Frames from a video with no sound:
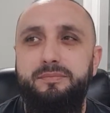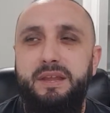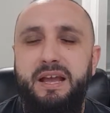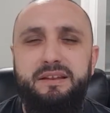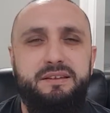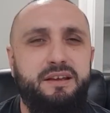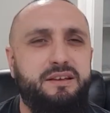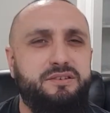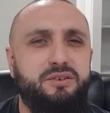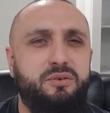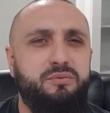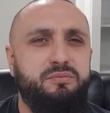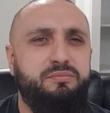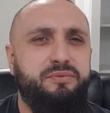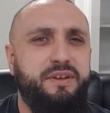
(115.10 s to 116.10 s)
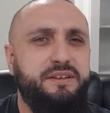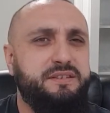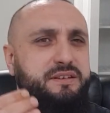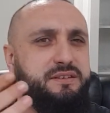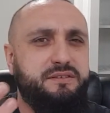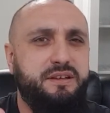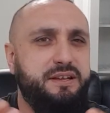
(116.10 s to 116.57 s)
and yeah, so things
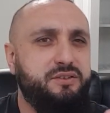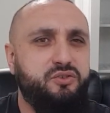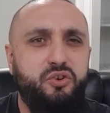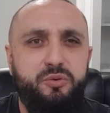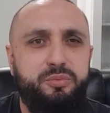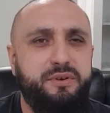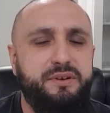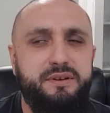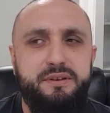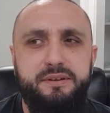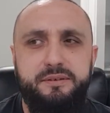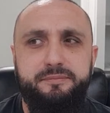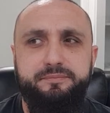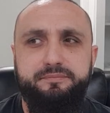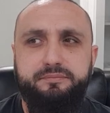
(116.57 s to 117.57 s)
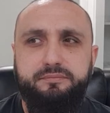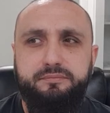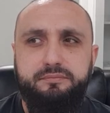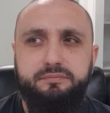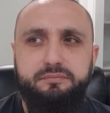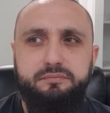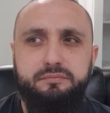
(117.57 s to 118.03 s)
are just interpreted
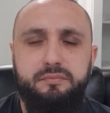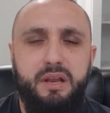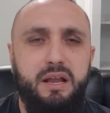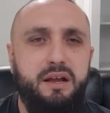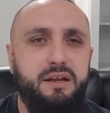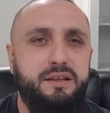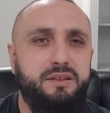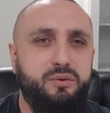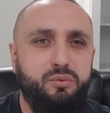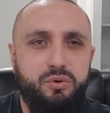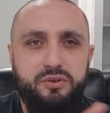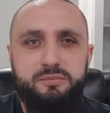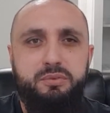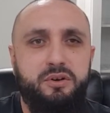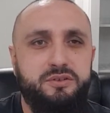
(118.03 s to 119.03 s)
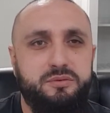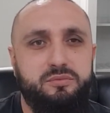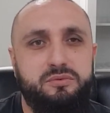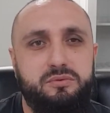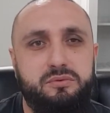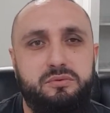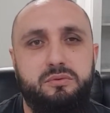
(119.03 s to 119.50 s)
in the worst
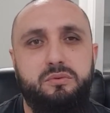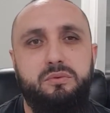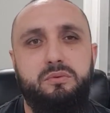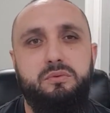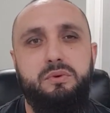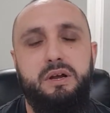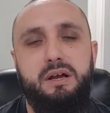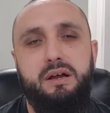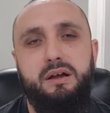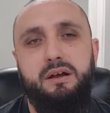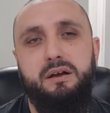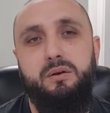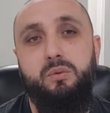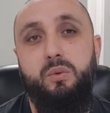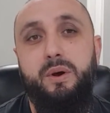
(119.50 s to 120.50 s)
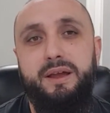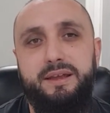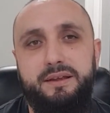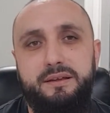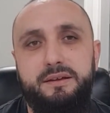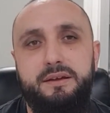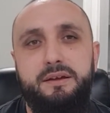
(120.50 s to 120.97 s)
possible
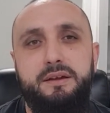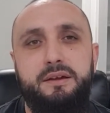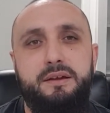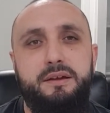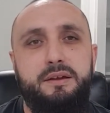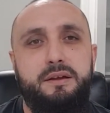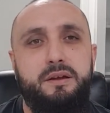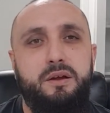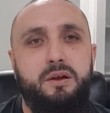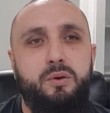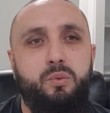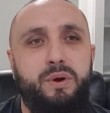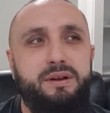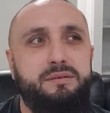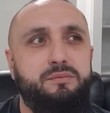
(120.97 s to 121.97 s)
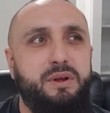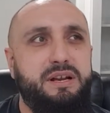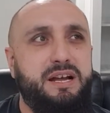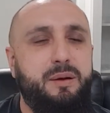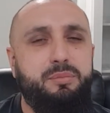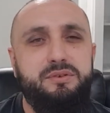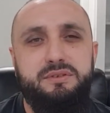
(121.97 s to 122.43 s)
way. When
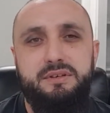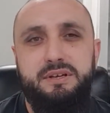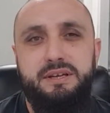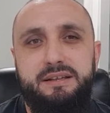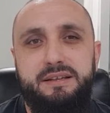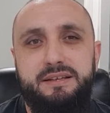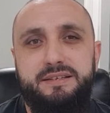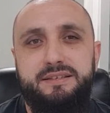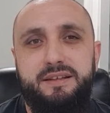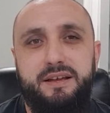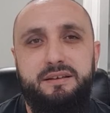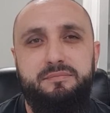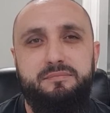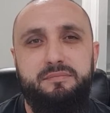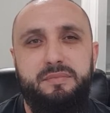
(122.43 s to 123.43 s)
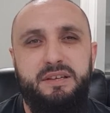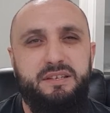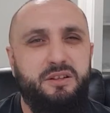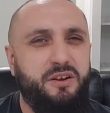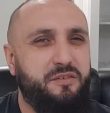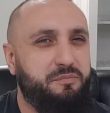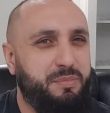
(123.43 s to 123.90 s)
couples are this state, there's a
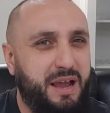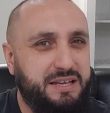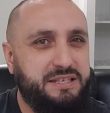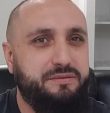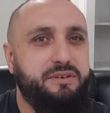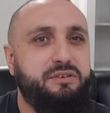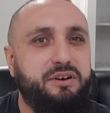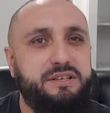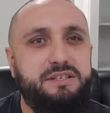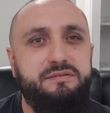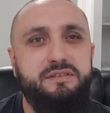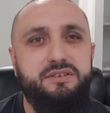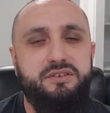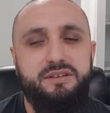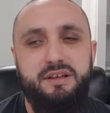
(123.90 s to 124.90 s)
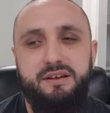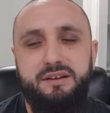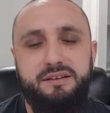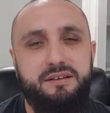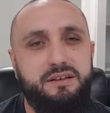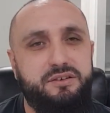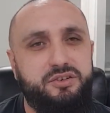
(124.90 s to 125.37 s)
lot of passive aggressiveness
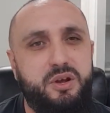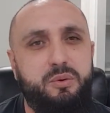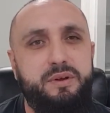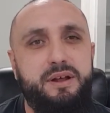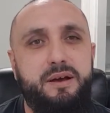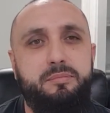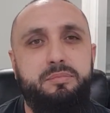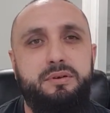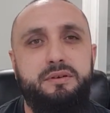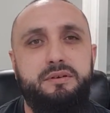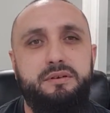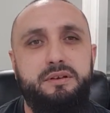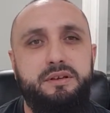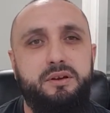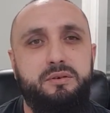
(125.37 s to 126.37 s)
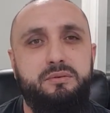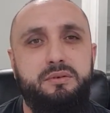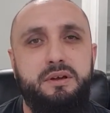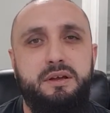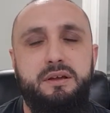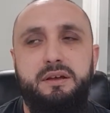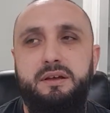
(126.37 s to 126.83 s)
showing up.
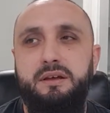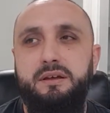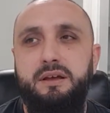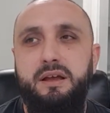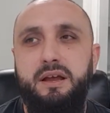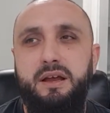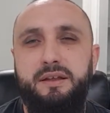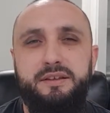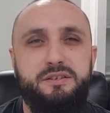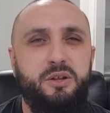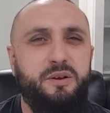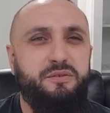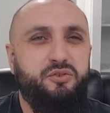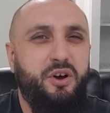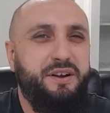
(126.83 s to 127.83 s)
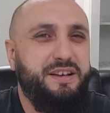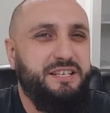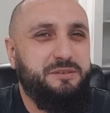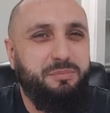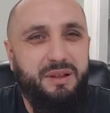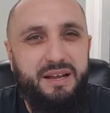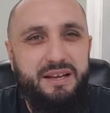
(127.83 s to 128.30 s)
There's a lot of trying to
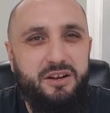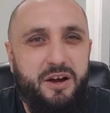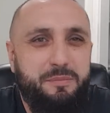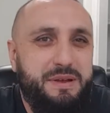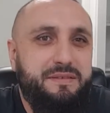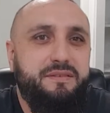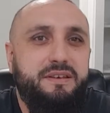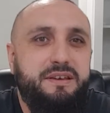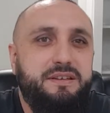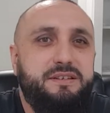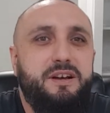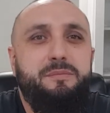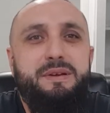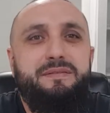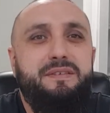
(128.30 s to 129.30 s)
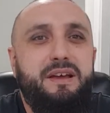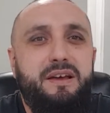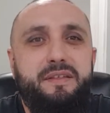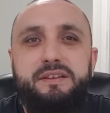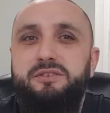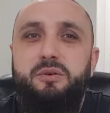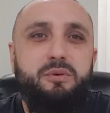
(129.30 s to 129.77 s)
explain. I meant this, I meant
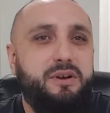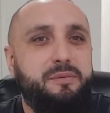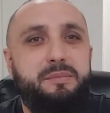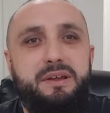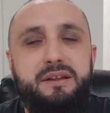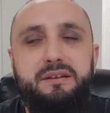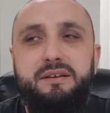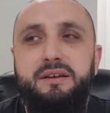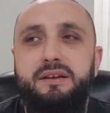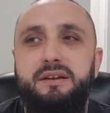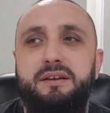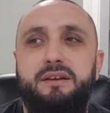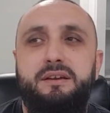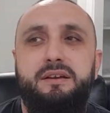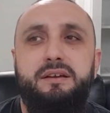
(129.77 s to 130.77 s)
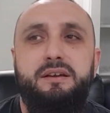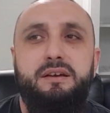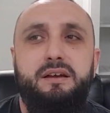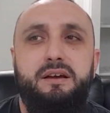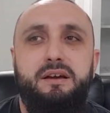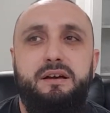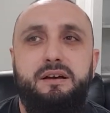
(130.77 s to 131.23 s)
that. That's not what I meant.
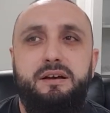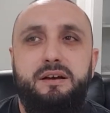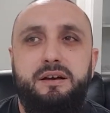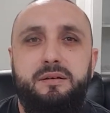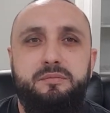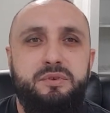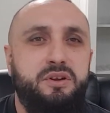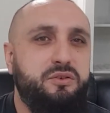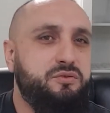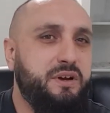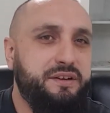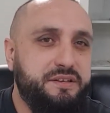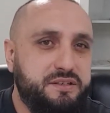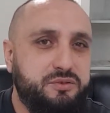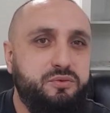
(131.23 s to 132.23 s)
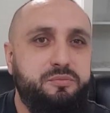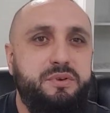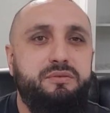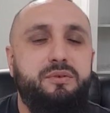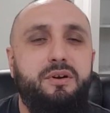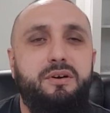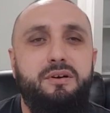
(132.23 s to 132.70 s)
You understood me
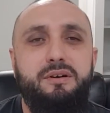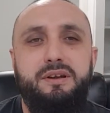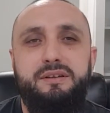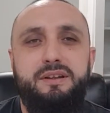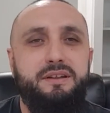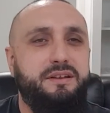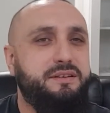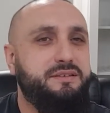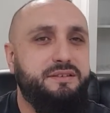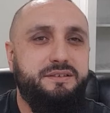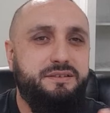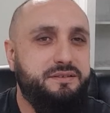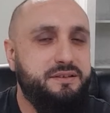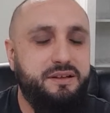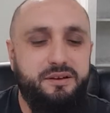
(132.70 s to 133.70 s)
wrong, and then it's just,